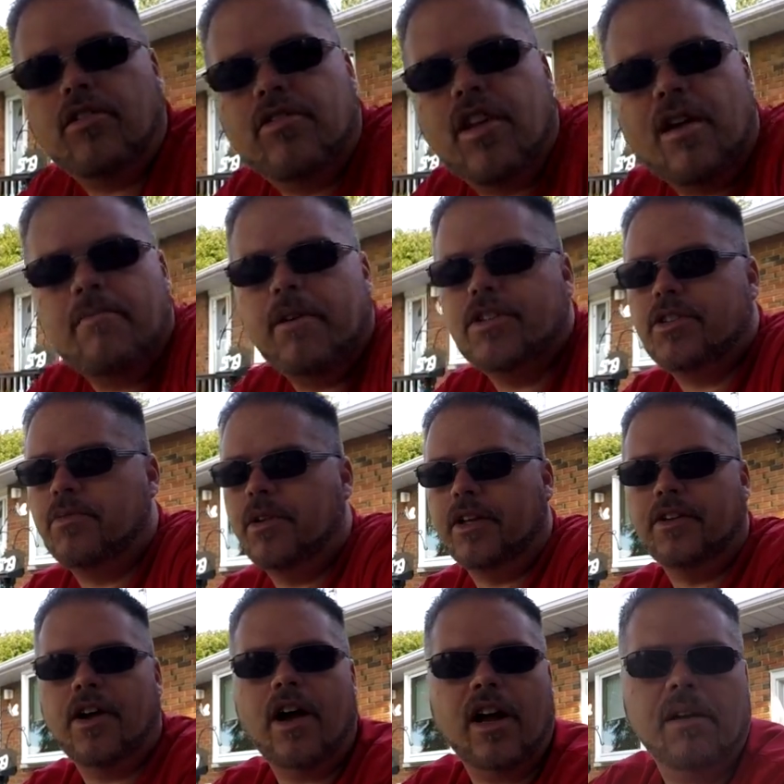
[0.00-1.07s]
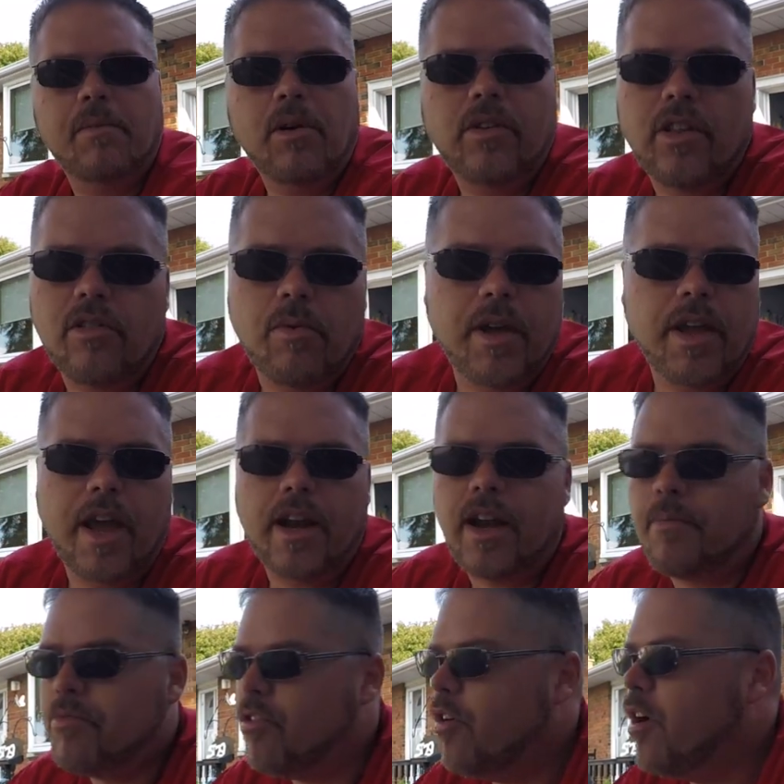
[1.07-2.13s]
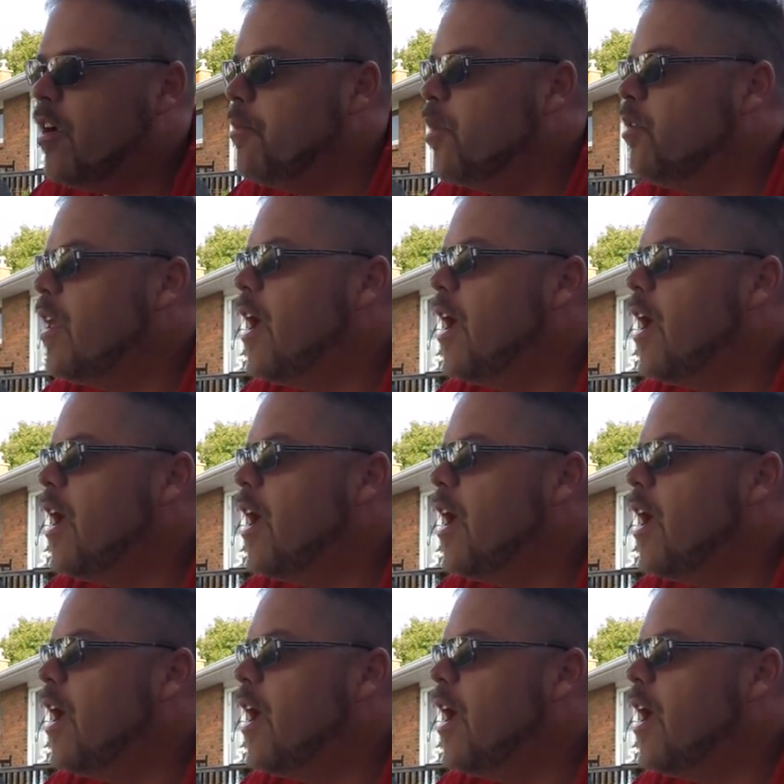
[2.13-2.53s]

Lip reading: there's not much to really talk about this weekend. I'm sorry about